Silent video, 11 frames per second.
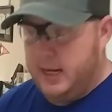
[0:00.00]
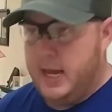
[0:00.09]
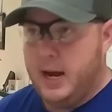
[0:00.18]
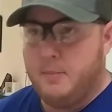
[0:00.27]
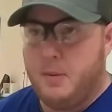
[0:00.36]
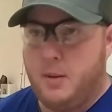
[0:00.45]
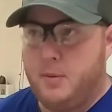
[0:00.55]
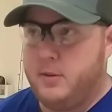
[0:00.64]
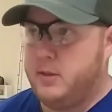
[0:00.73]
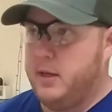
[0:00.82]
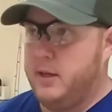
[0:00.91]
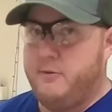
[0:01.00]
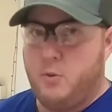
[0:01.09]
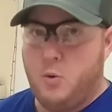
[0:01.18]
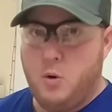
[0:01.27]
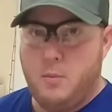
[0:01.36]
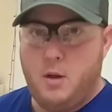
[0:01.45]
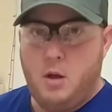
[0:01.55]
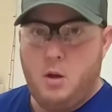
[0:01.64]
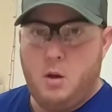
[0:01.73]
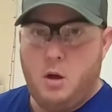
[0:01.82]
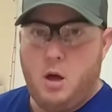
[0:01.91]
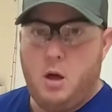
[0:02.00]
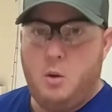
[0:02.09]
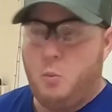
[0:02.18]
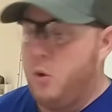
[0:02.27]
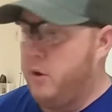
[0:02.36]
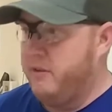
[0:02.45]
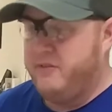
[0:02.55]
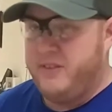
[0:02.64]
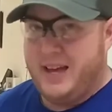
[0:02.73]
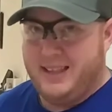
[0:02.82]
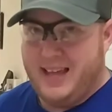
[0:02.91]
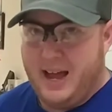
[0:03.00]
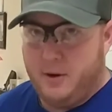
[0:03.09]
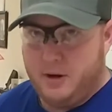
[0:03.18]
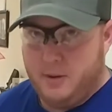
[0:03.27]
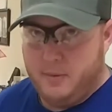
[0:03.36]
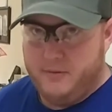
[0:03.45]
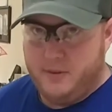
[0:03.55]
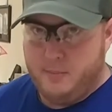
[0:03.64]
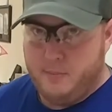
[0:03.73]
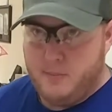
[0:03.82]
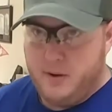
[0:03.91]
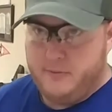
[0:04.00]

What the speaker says: air bubbles that form won't affect the outcome of the